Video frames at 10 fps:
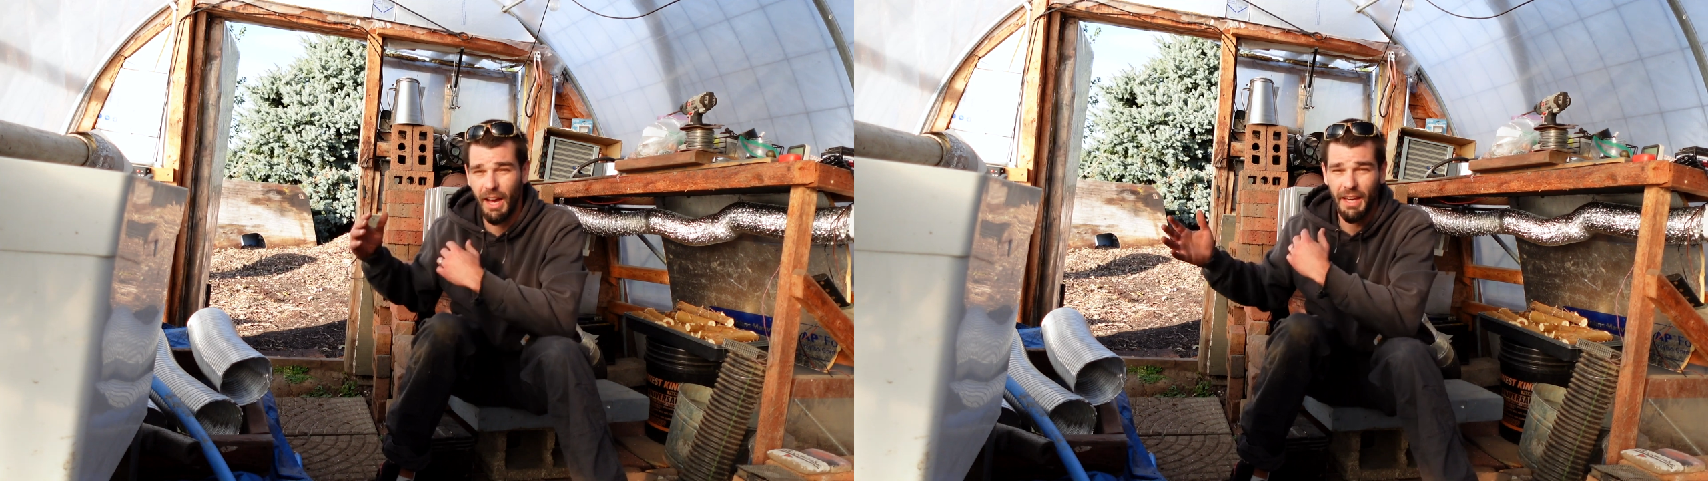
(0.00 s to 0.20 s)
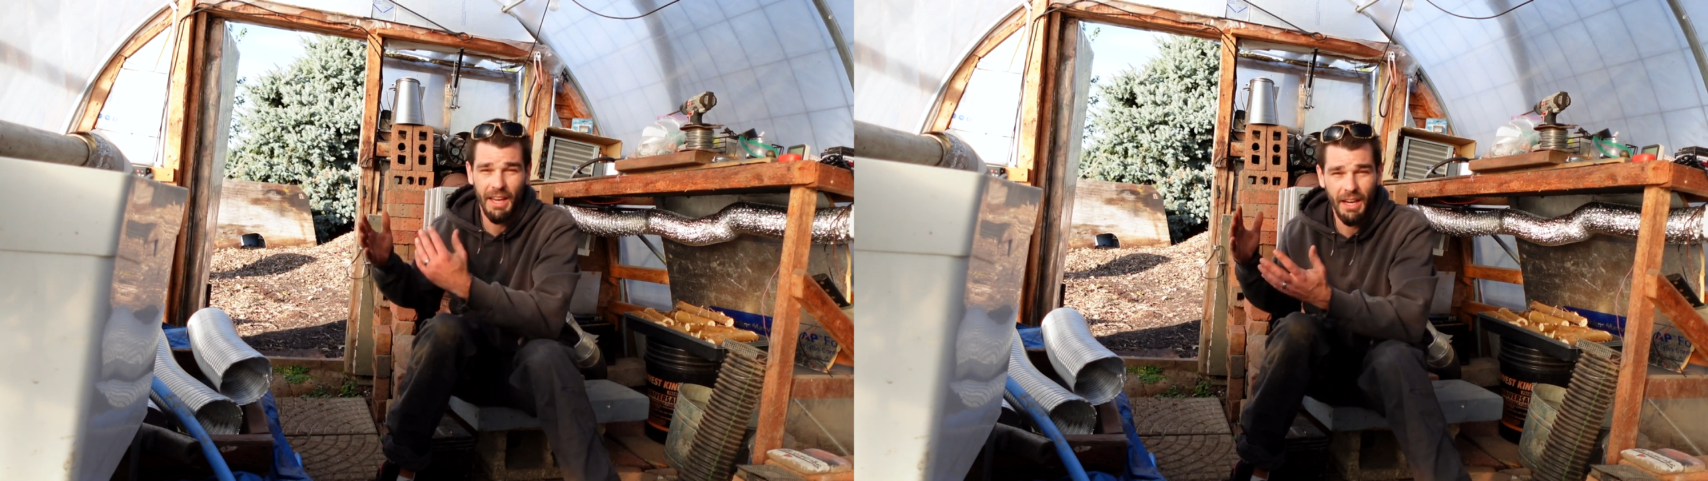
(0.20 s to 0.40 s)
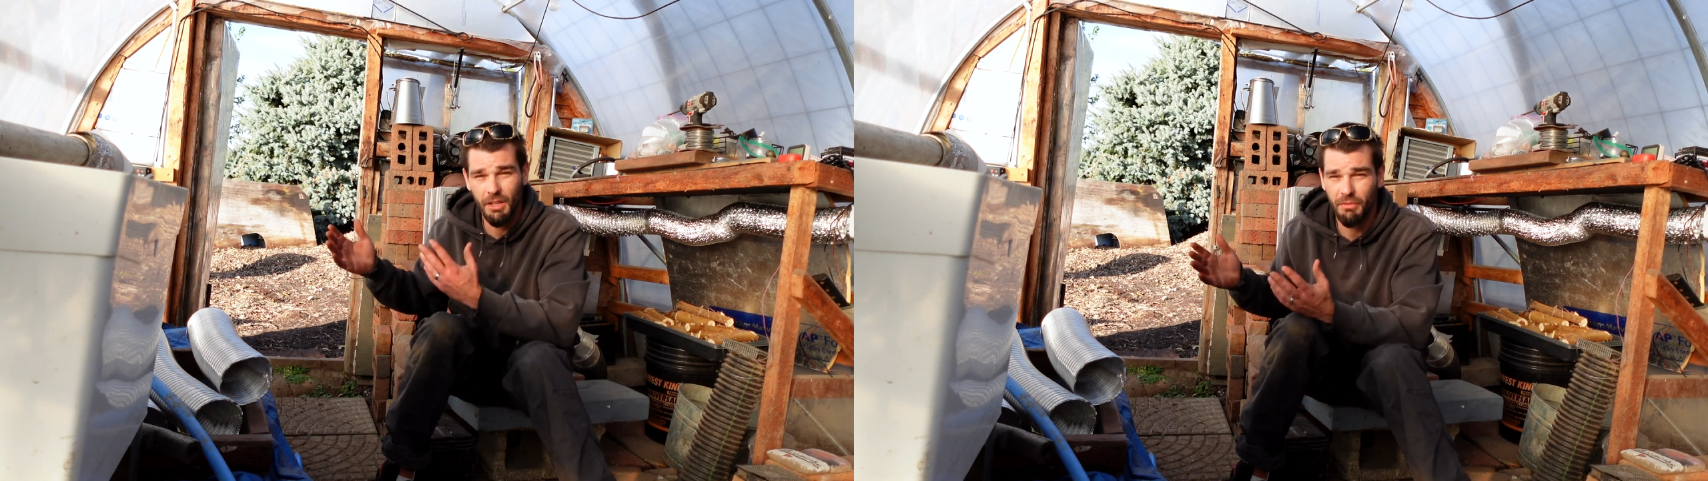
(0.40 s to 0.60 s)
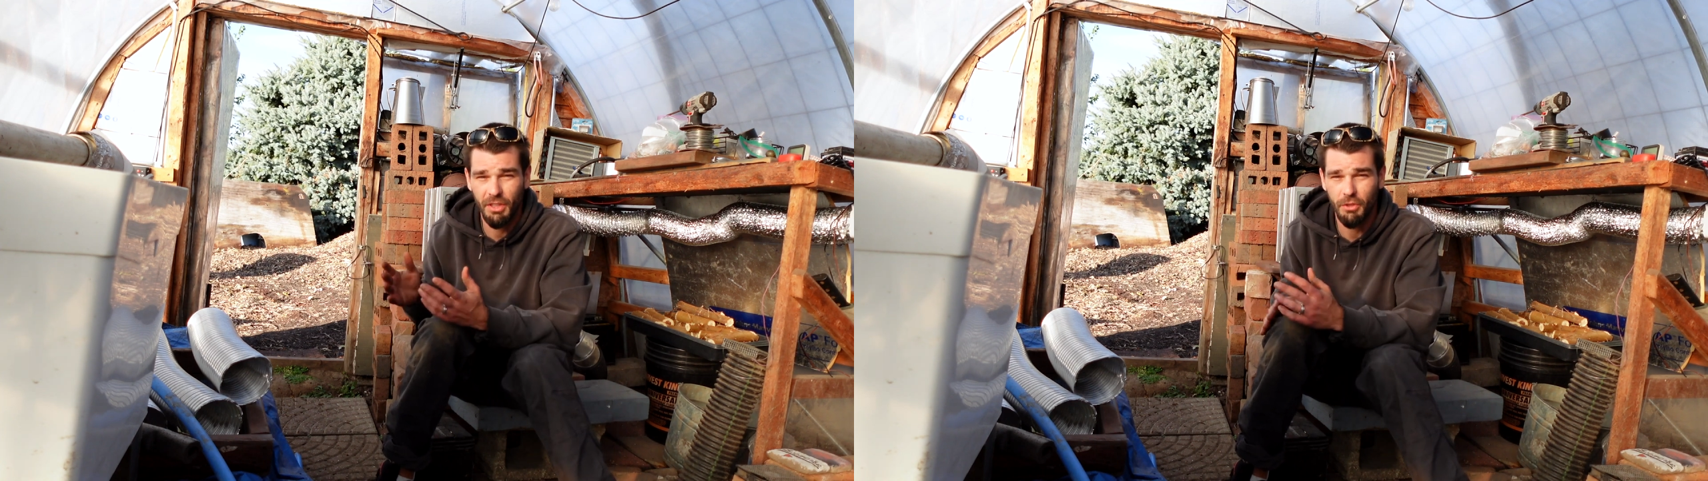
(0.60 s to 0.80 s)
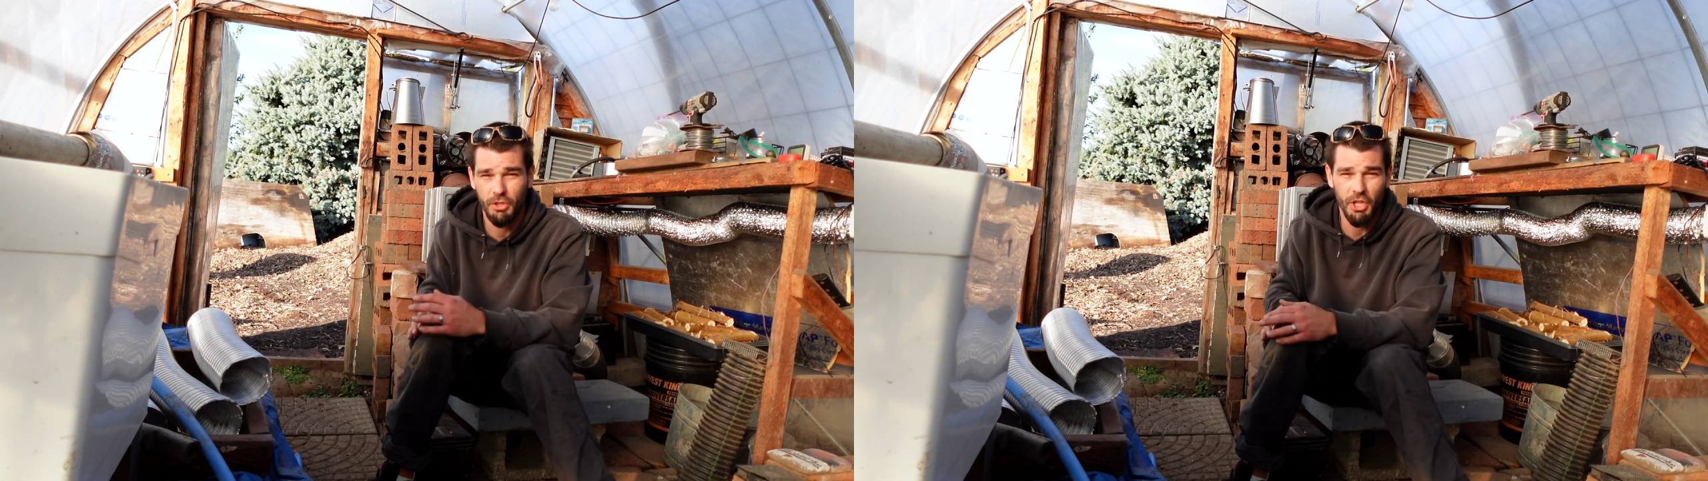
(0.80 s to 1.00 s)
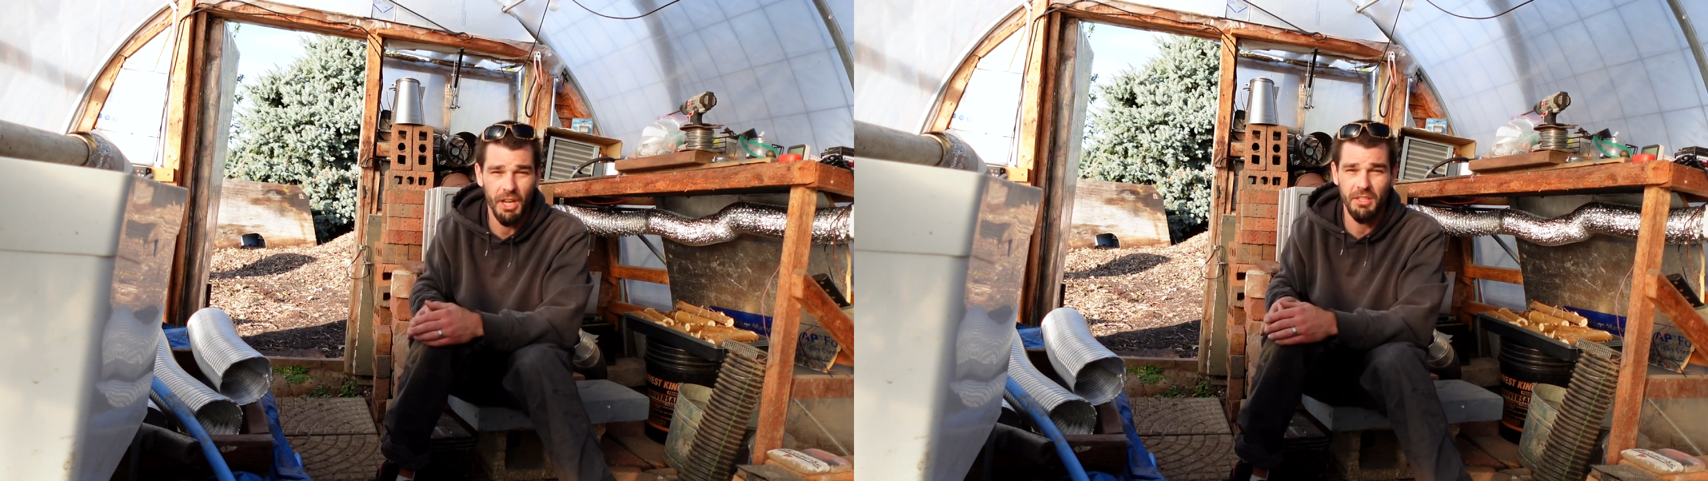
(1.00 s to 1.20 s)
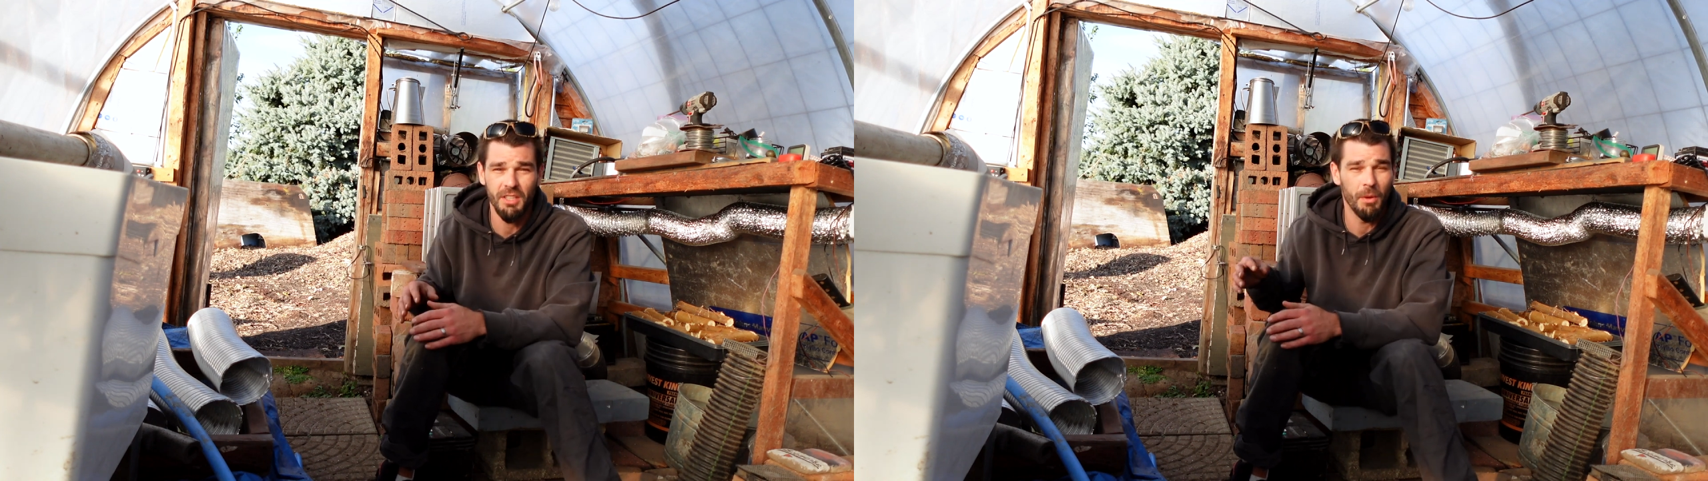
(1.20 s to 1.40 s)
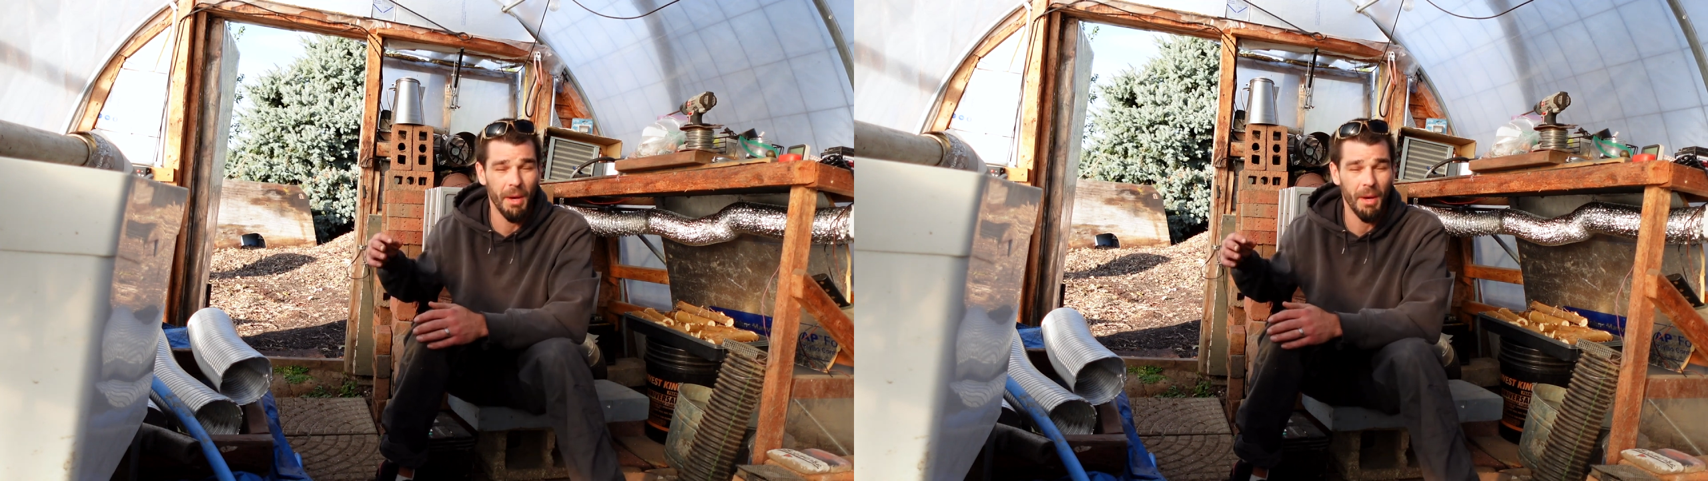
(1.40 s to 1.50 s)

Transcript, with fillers: I kind of interchange them.